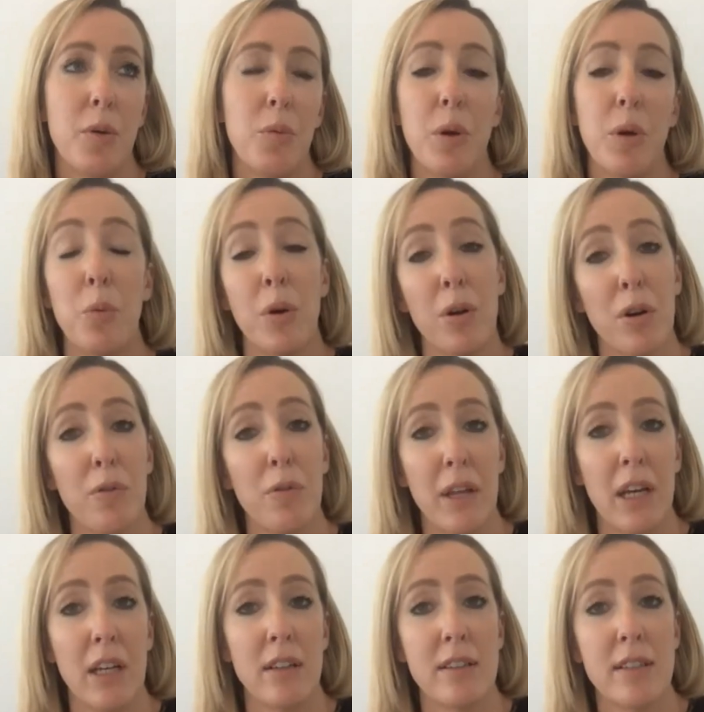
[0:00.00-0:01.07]
we were of the
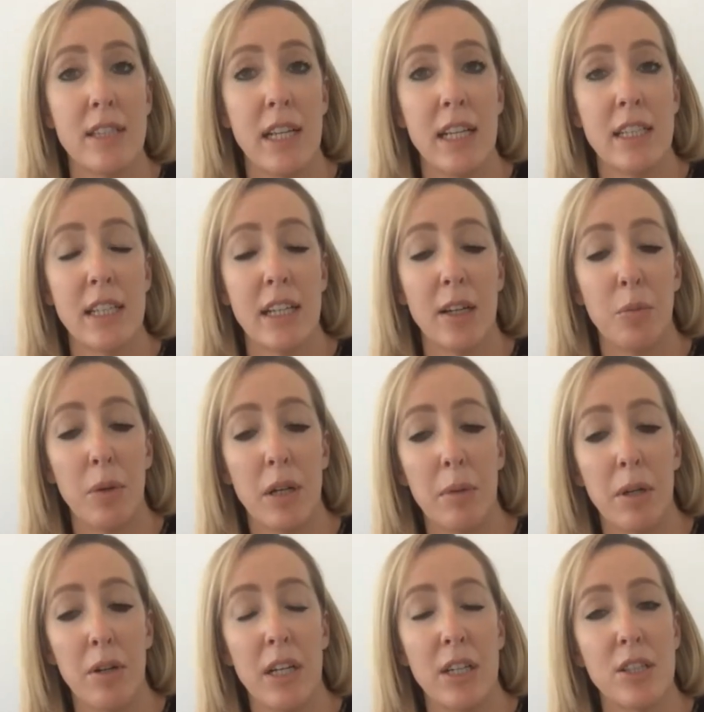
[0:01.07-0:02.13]
understanding when
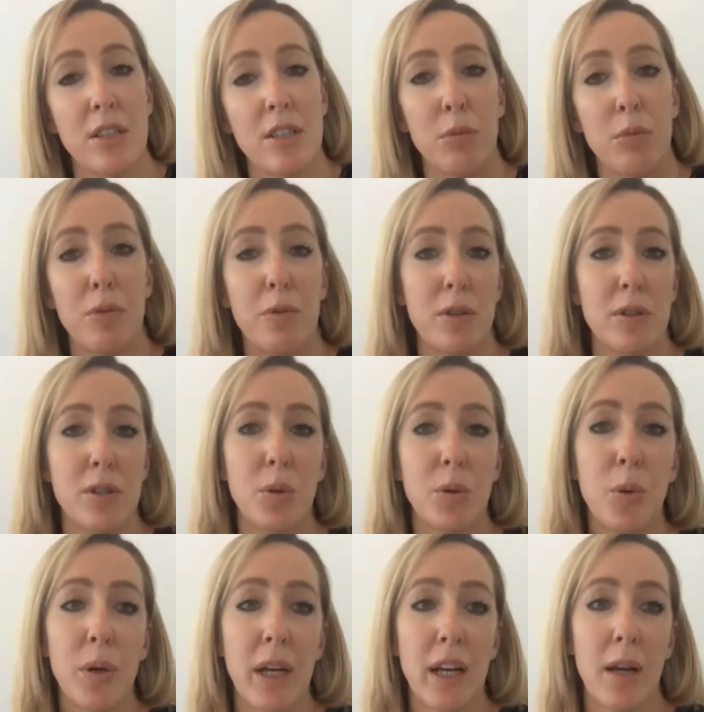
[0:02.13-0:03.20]
immigration were first
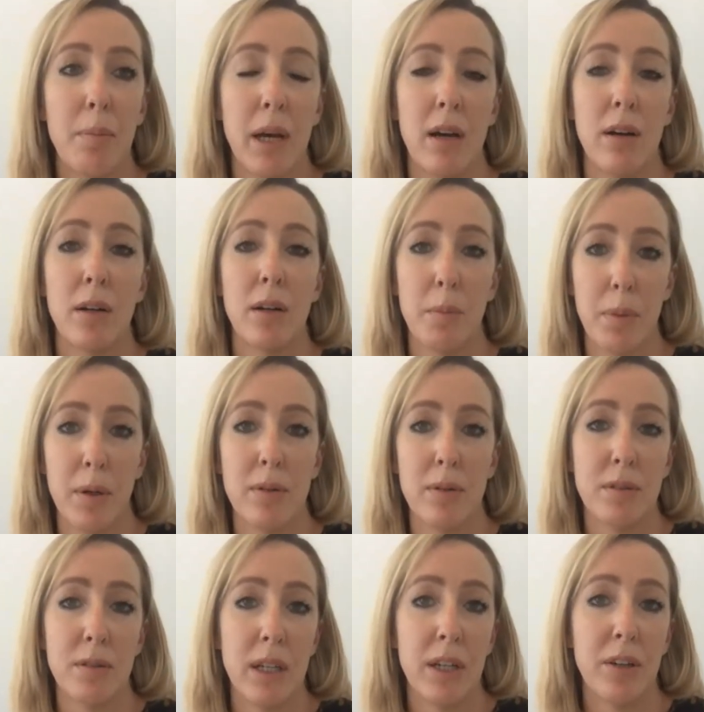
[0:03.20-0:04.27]
talking about
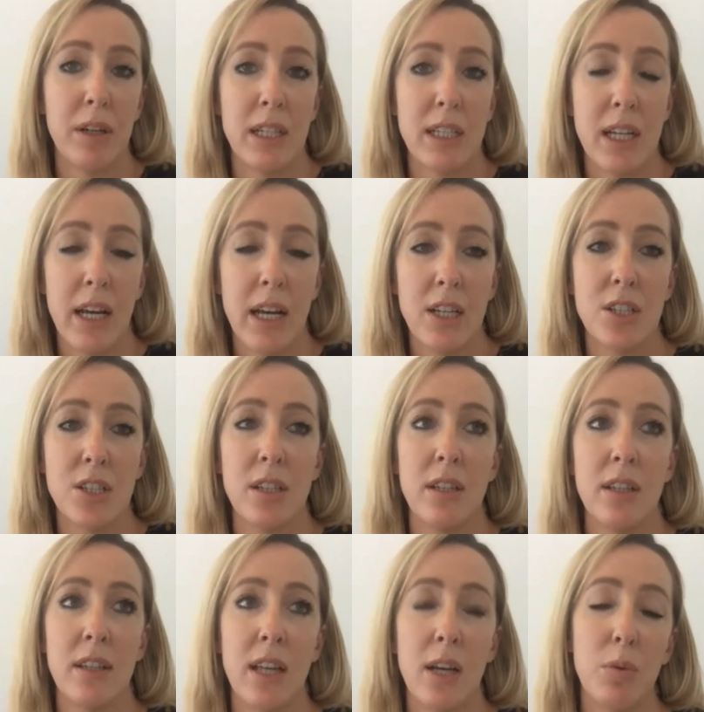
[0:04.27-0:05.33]
compulsory accreditation
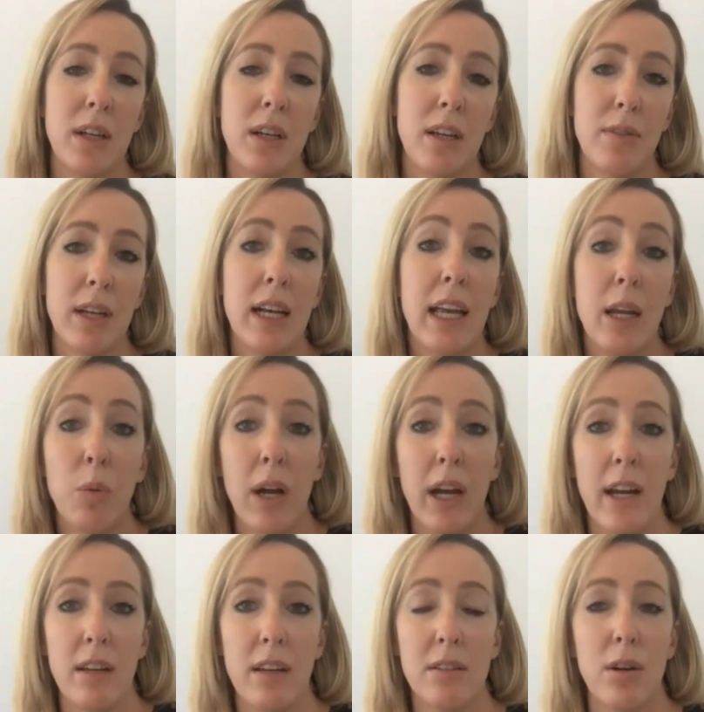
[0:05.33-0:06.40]
that they would give a
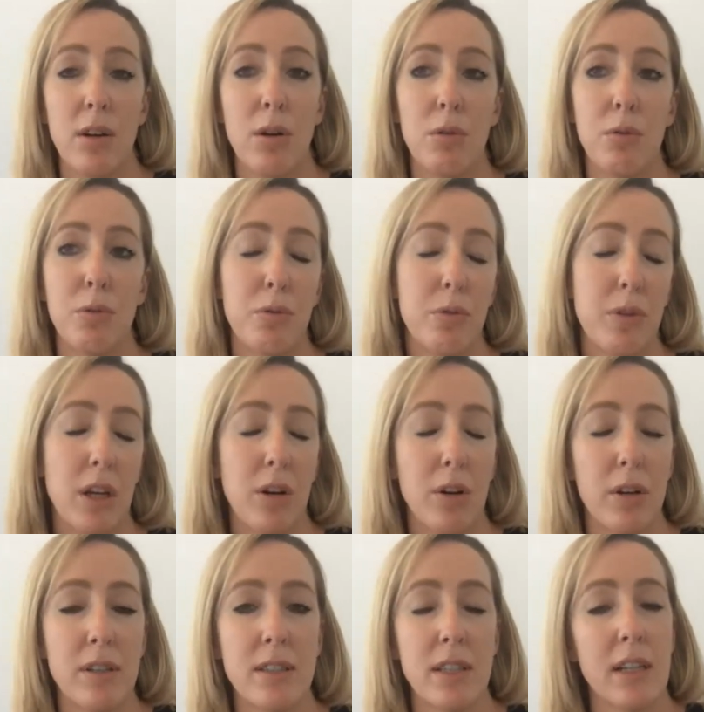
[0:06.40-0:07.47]
leeway of,
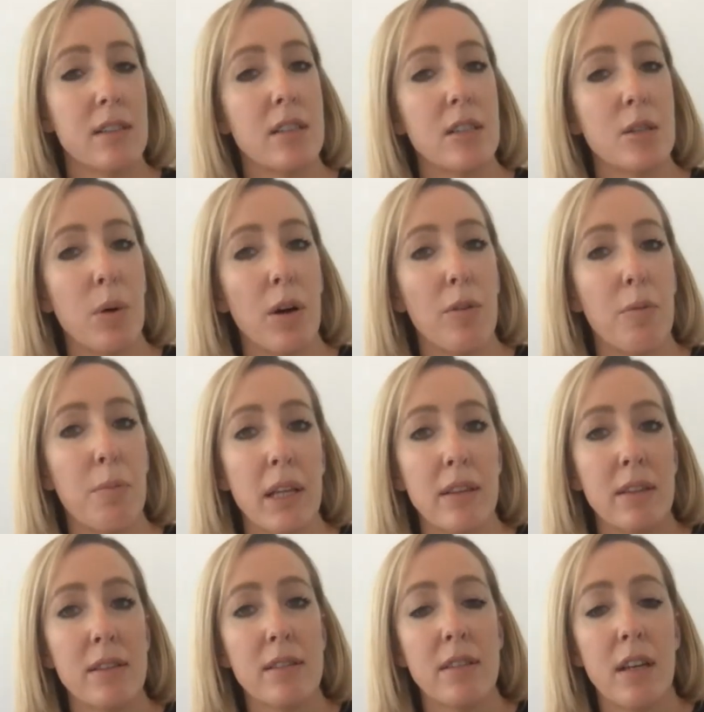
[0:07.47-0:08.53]
6 to 12
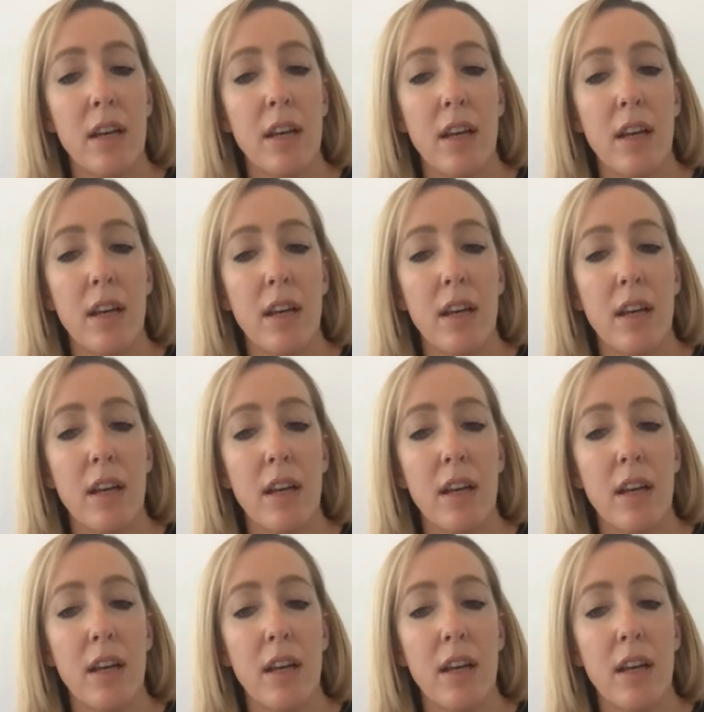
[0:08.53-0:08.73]
months